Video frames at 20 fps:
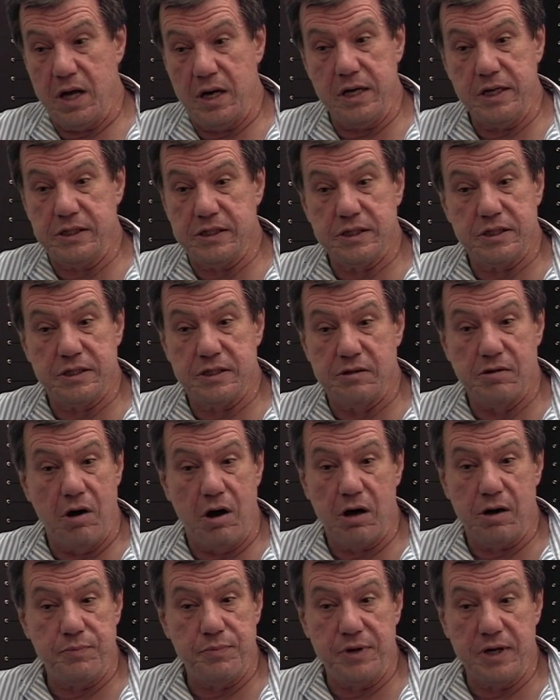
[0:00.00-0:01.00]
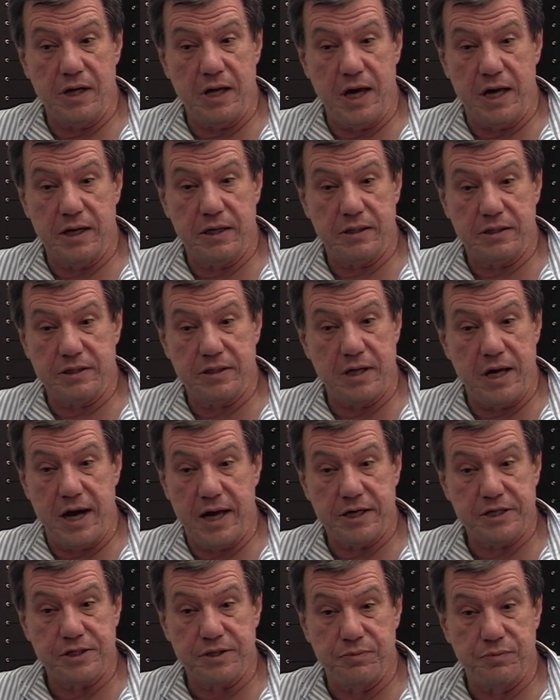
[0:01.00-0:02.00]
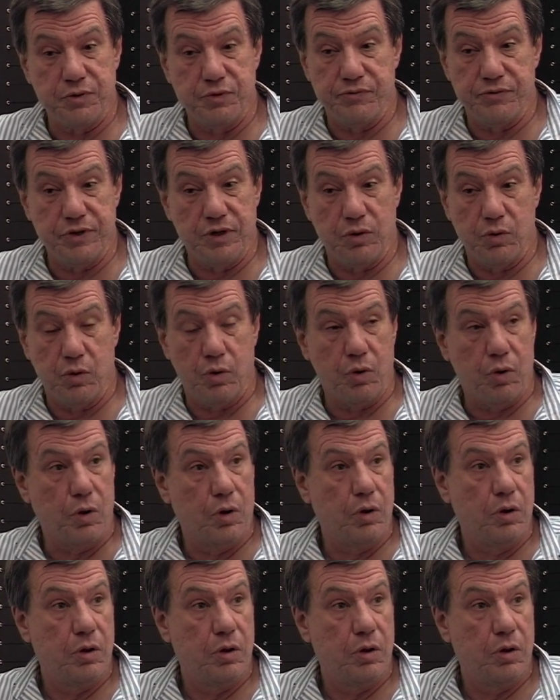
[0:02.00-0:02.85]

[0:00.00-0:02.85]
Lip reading: it's not a big action movie at all.